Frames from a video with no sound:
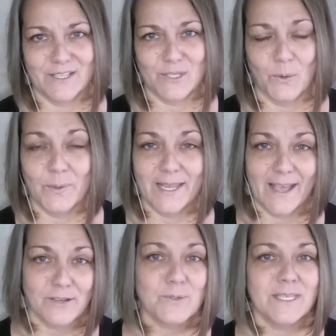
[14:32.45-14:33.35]
So we
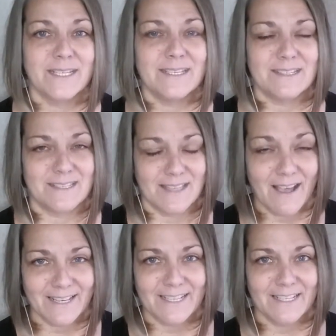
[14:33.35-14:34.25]
actually
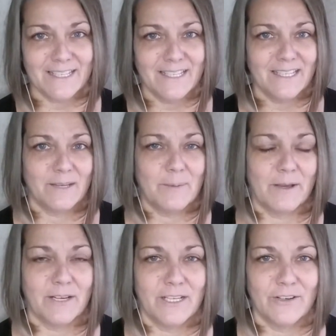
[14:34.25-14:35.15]
decided
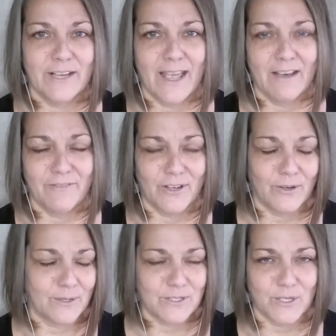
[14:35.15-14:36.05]
about a year and a half ago
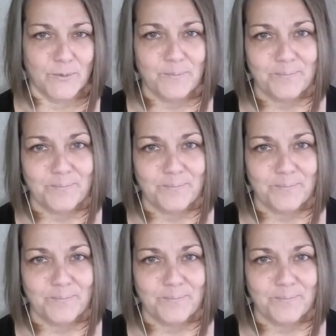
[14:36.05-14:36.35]
or so,